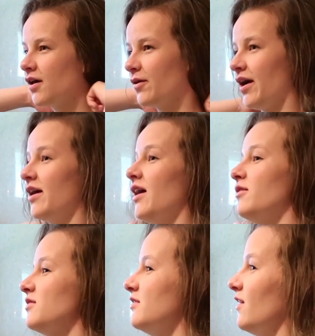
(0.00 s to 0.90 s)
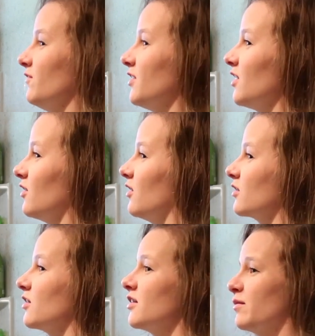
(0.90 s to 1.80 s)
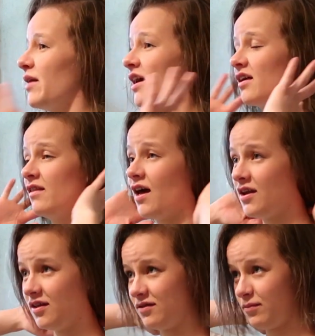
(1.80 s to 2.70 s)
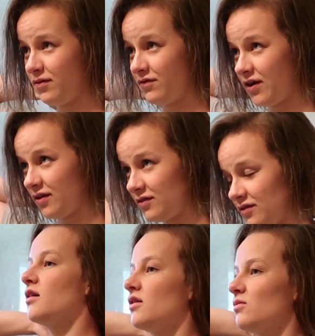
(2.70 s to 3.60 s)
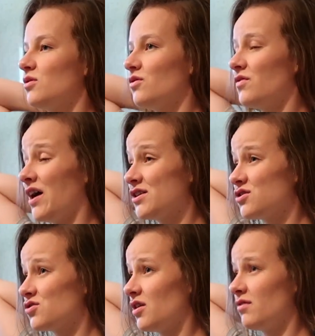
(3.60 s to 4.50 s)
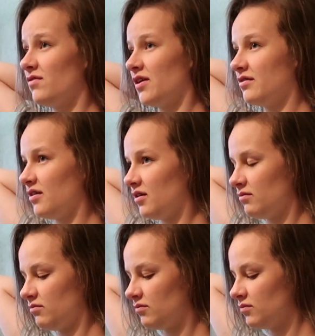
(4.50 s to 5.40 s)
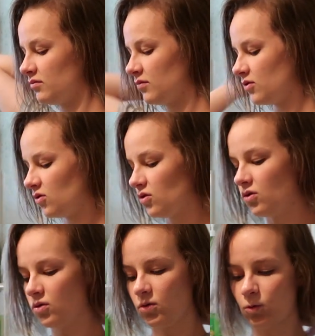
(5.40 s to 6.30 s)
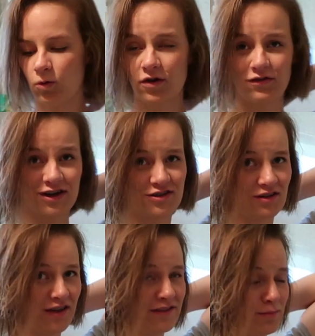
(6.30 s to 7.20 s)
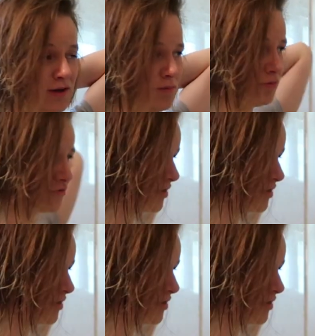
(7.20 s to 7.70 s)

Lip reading: Okay, it's definitely longer in the back and that needs to be fixed. I don't know if I should try and fix it or if I should let the people